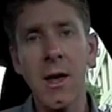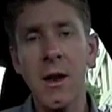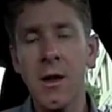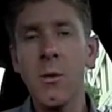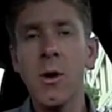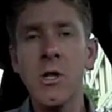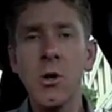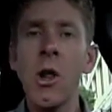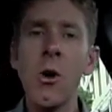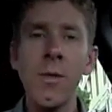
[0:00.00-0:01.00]
In other words,
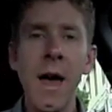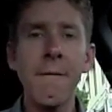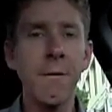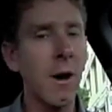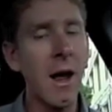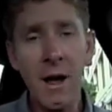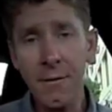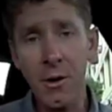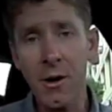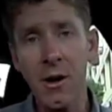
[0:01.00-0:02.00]
you'll own that
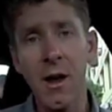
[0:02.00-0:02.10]
forever